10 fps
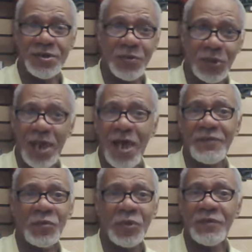and what
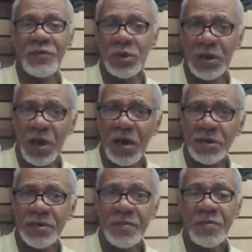have you, whatever you want to call
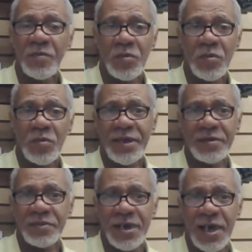them. Write
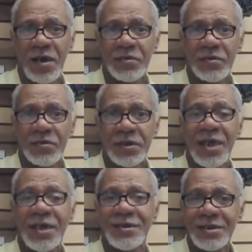them down
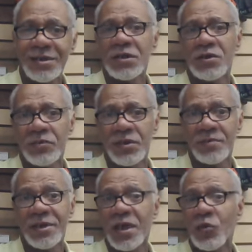and get to know
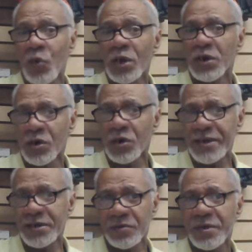them. Get well
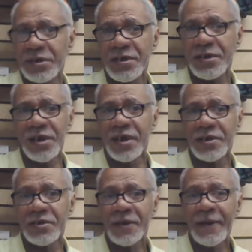acquainted with these
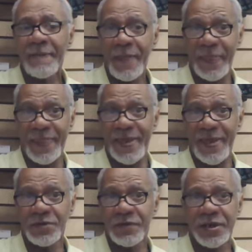things.
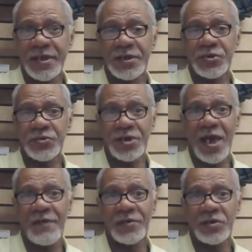These are things that you should
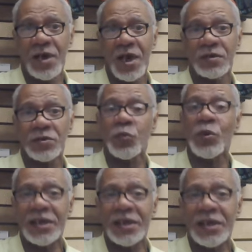have in your house
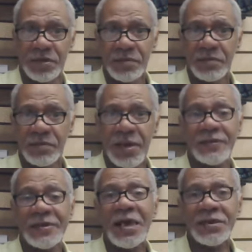weekly,
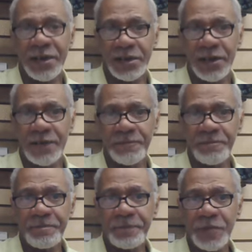if not daily.
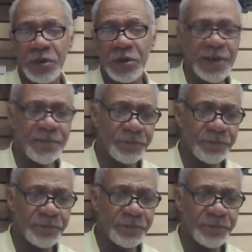Okay?